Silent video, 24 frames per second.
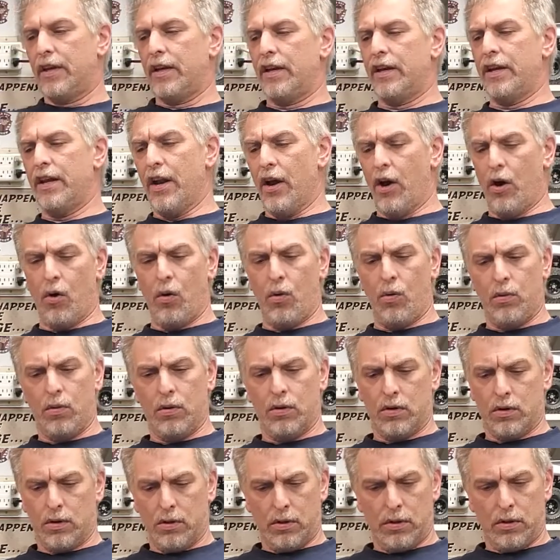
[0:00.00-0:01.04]
You know,
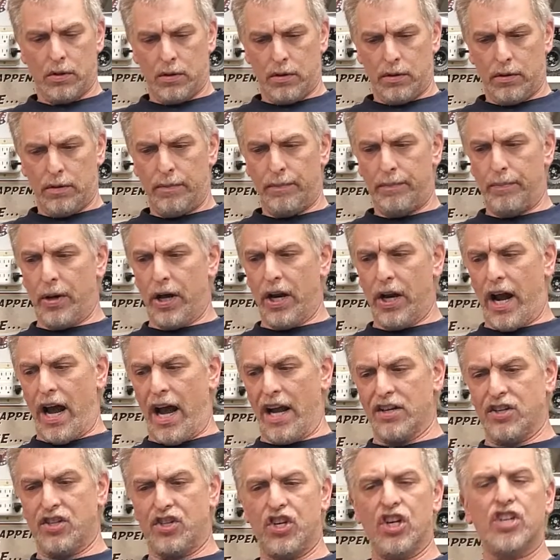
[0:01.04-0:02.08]
but
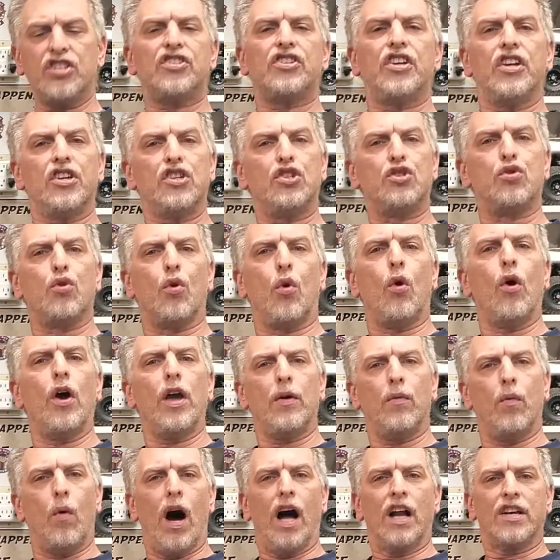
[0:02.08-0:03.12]
I just enjoy
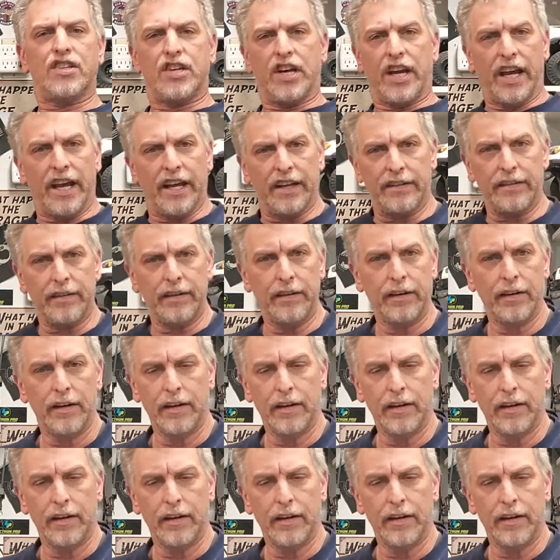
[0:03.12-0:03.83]
watching it.